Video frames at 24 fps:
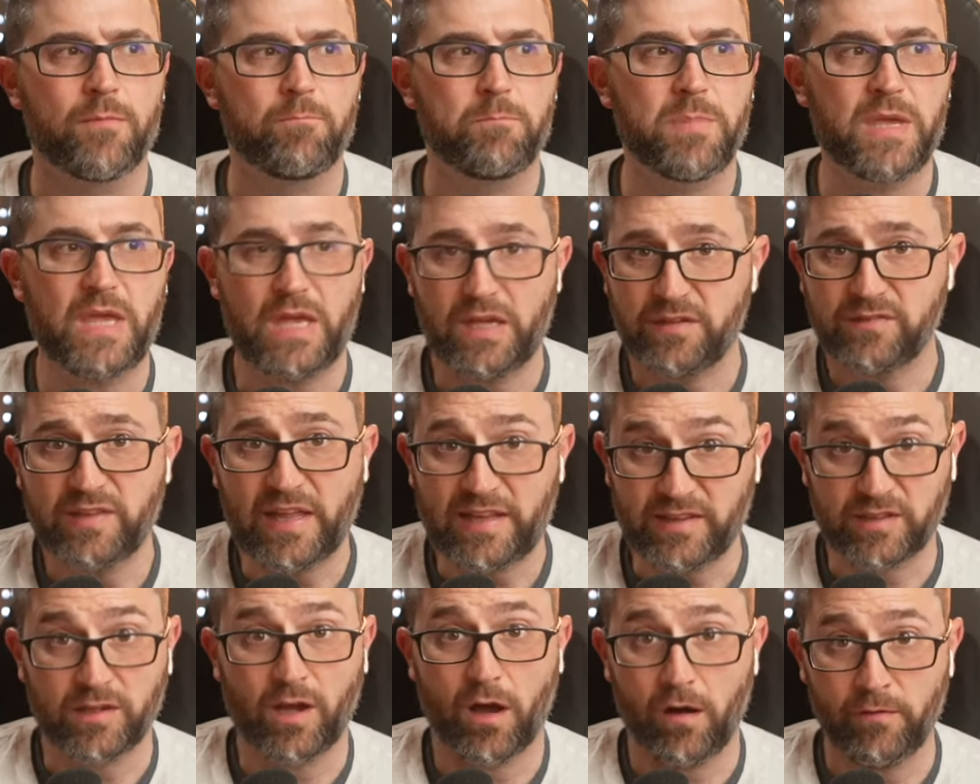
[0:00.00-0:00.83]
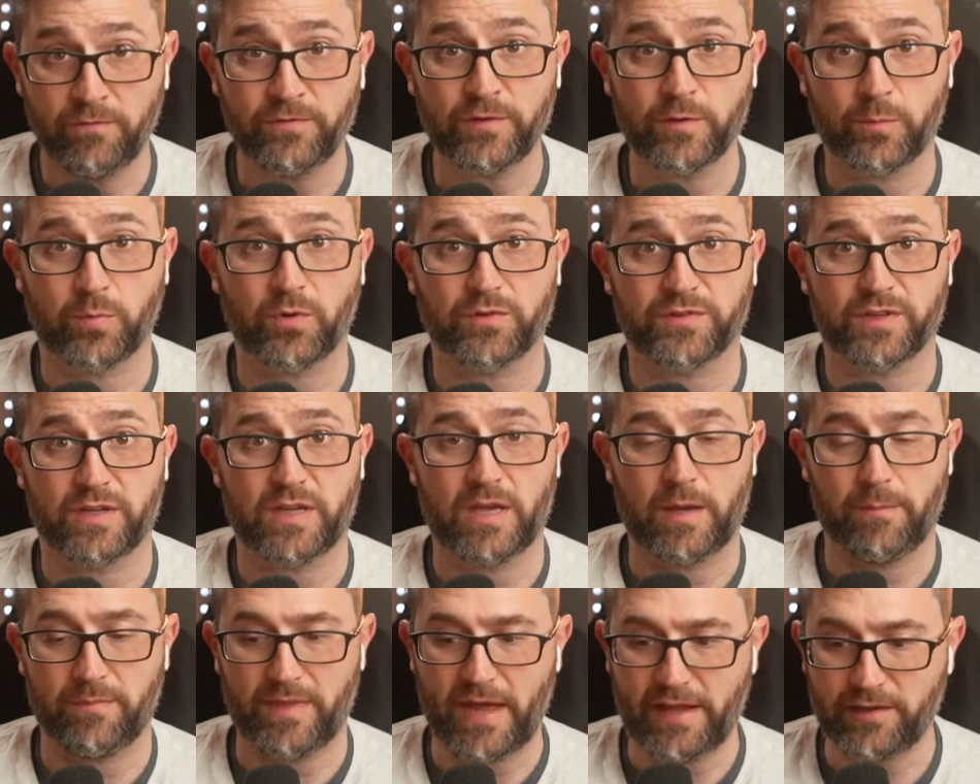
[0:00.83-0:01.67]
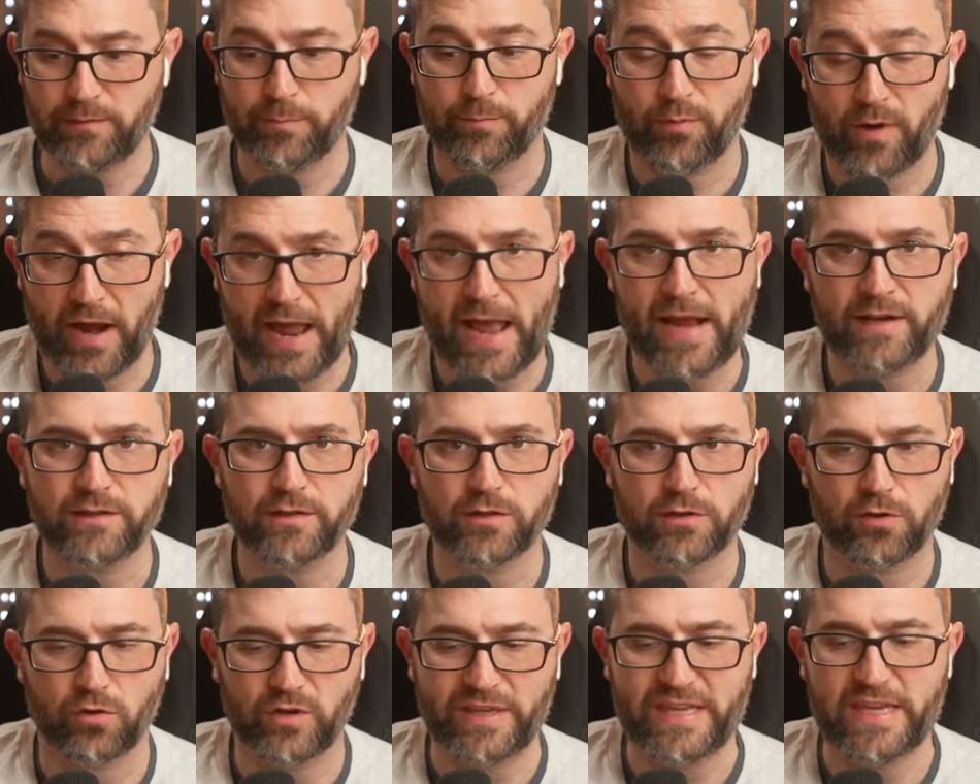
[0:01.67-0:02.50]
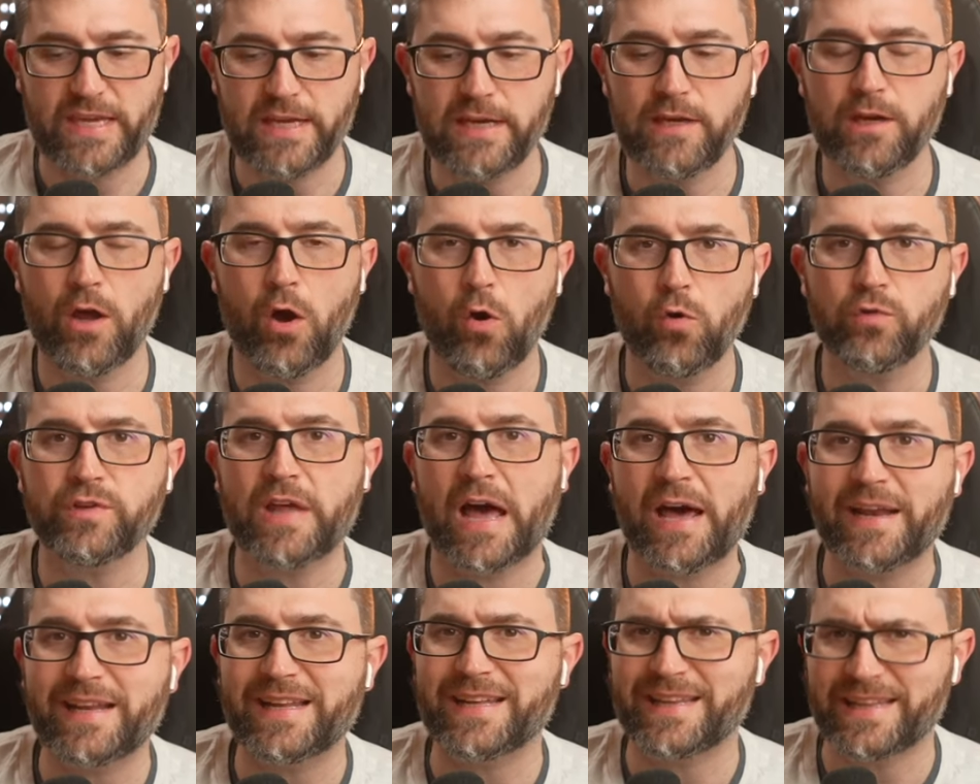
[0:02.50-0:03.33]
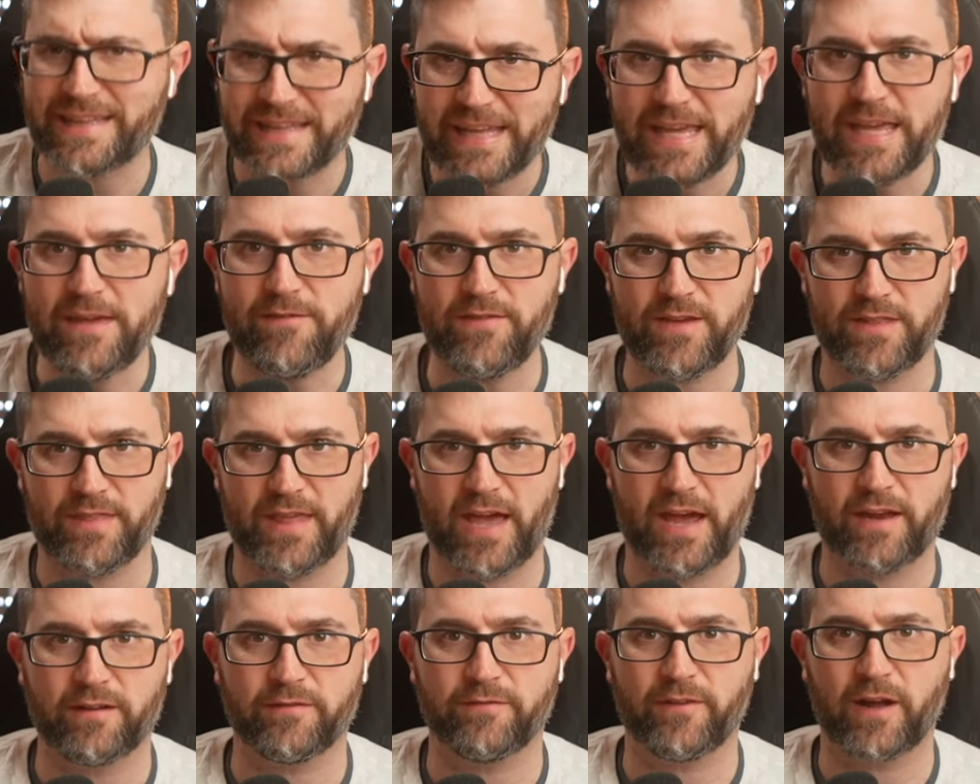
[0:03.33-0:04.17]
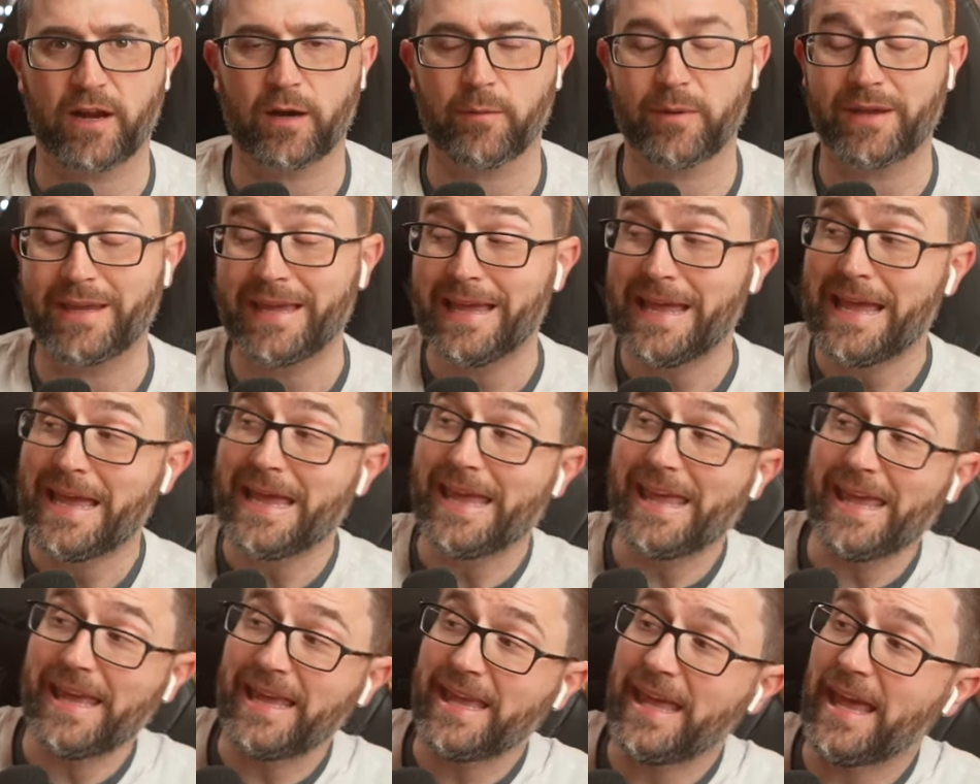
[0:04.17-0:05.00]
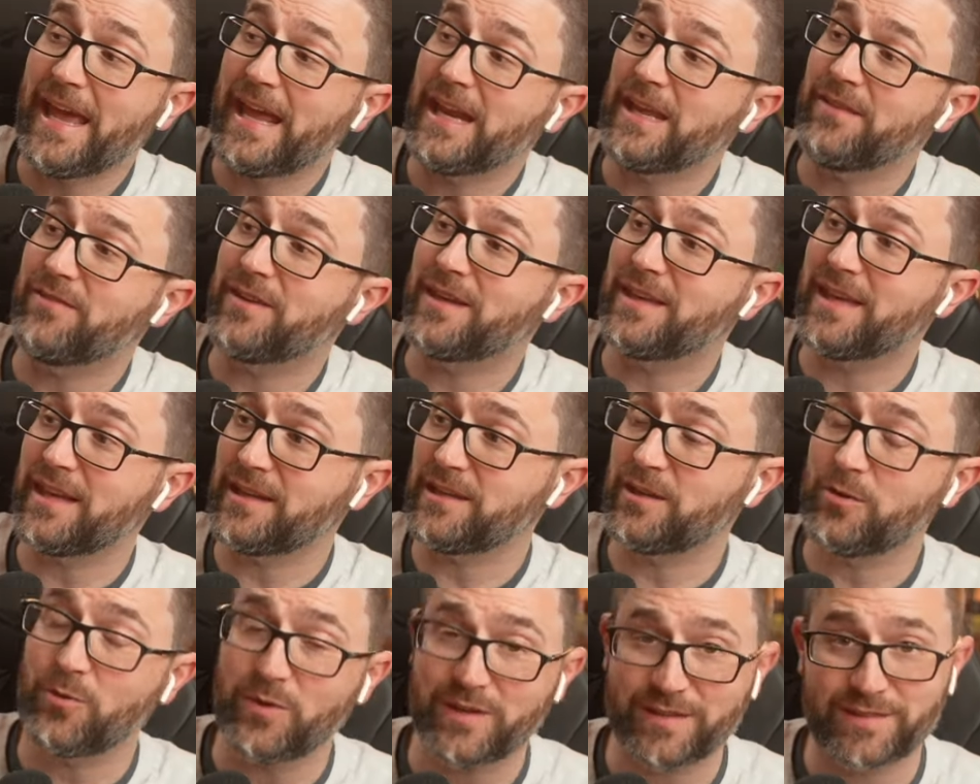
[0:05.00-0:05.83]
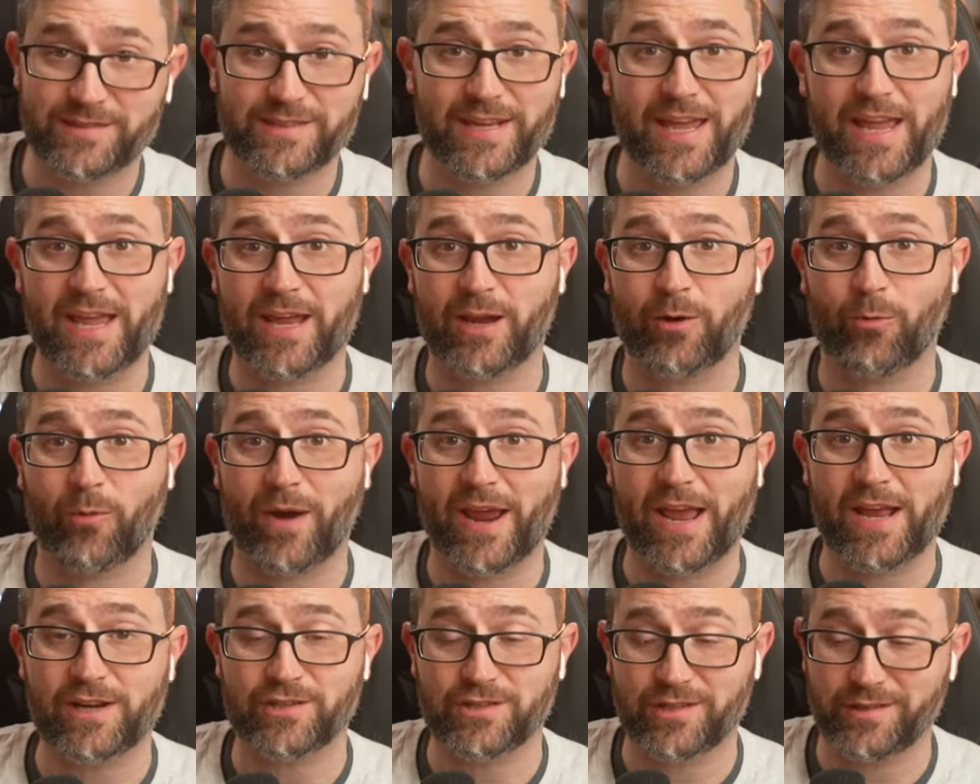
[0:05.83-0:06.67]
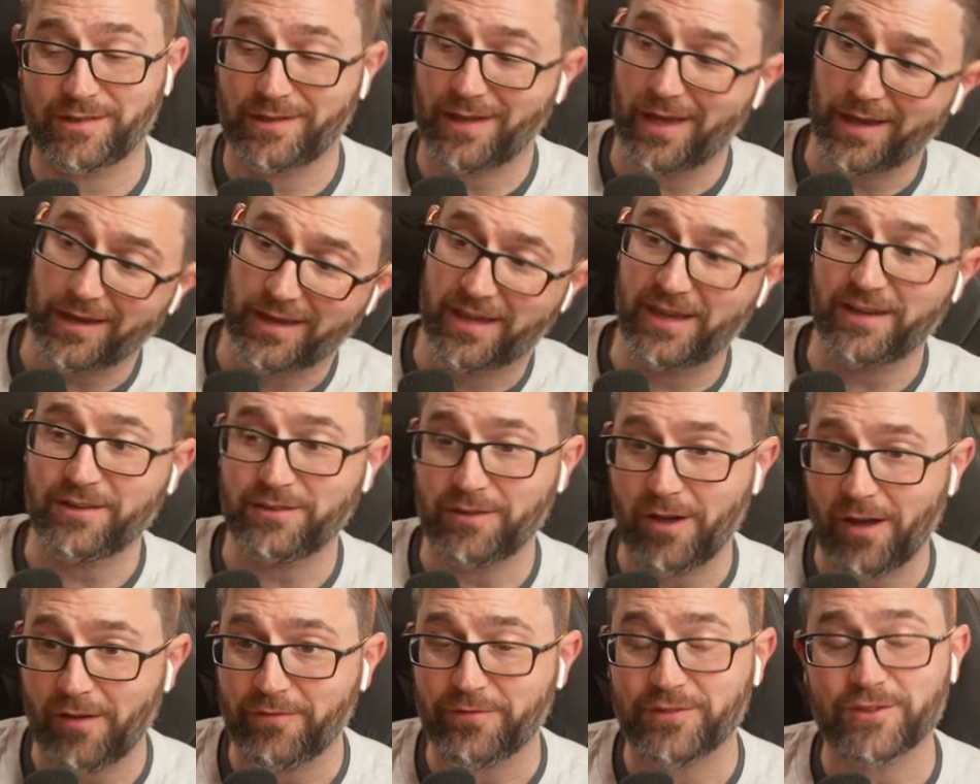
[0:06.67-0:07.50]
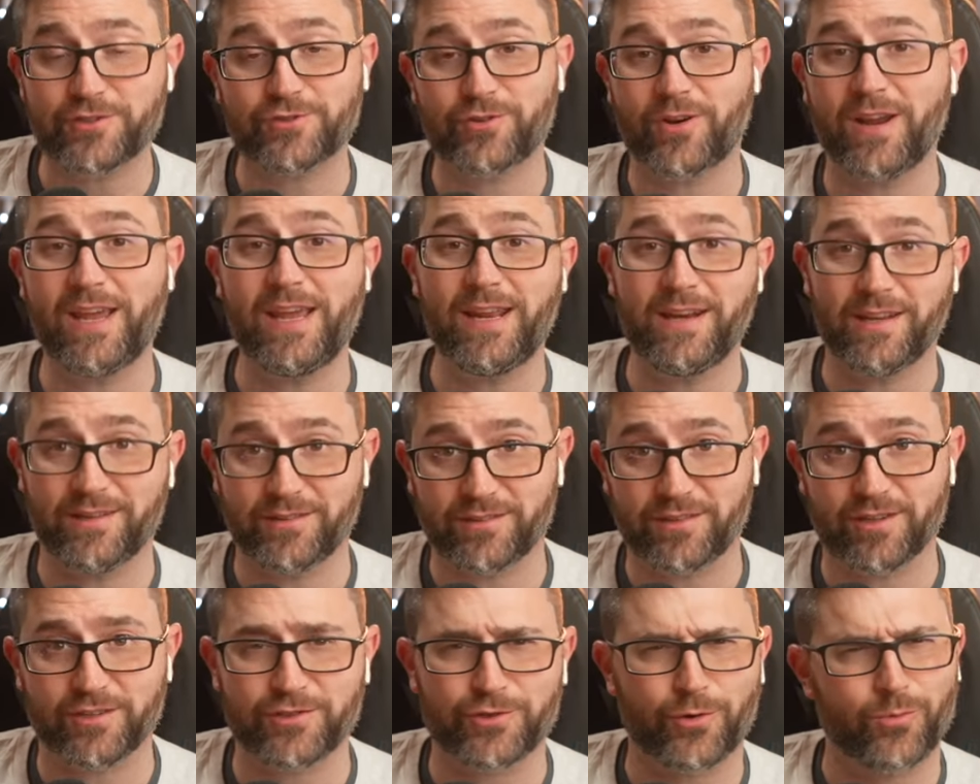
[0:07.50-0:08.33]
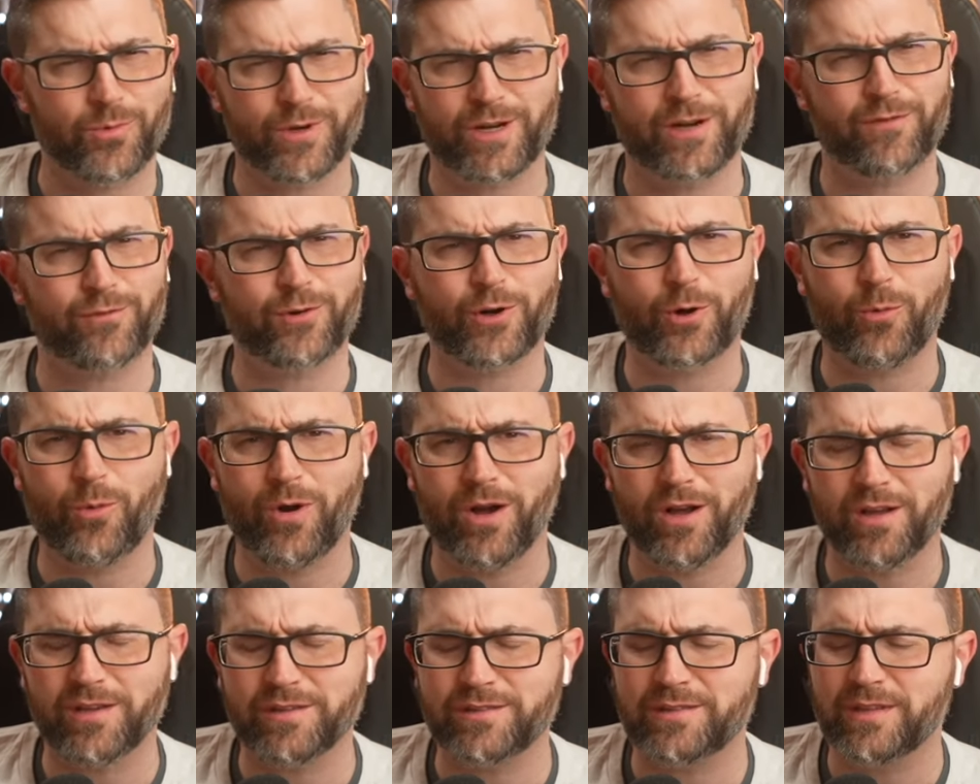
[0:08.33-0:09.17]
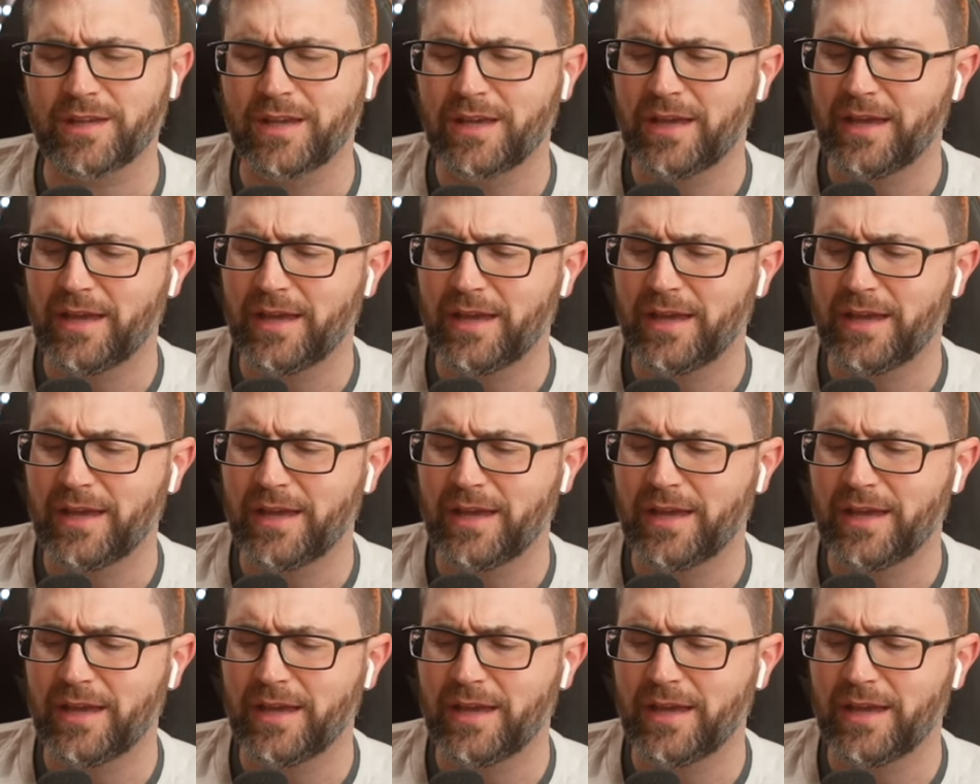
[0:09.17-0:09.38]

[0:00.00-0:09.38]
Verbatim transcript: Because that's comfortable to him. That's practical. He knows how to live in that environment. He can't even get to his dang ranch because he got kicked off the train and such, or whatever it was.